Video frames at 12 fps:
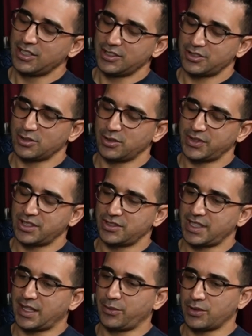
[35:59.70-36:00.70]
So if
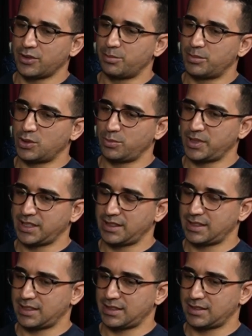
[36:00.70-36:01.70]
there's ever a
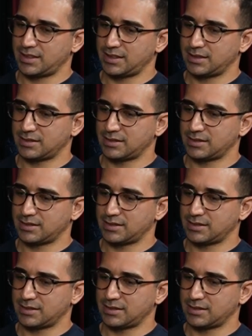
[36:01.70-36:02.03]
moment,